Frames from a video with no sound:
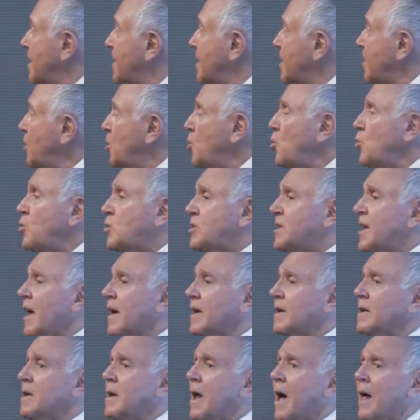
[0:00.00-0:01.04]
new
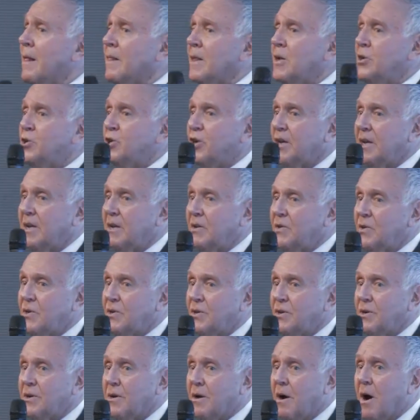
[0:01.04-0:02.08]

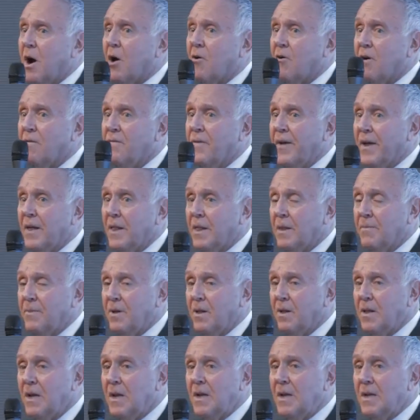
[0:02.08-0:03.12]
technologies are
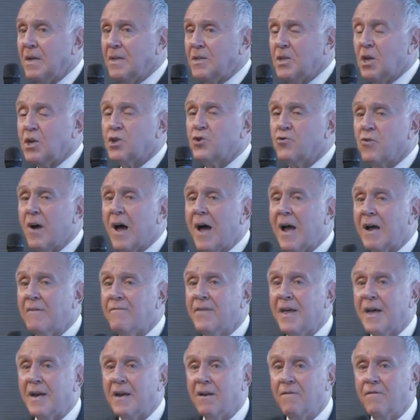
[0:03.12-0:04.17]
available to drive
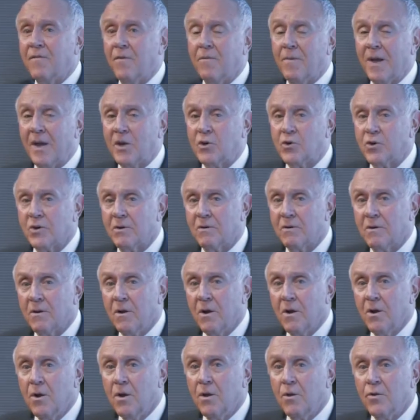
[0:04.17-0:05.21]
that information
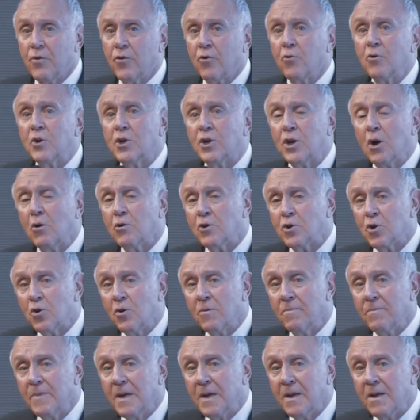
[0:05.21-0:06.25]
through
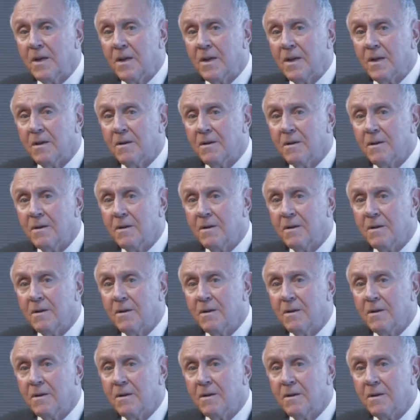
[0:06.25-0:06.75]
social media,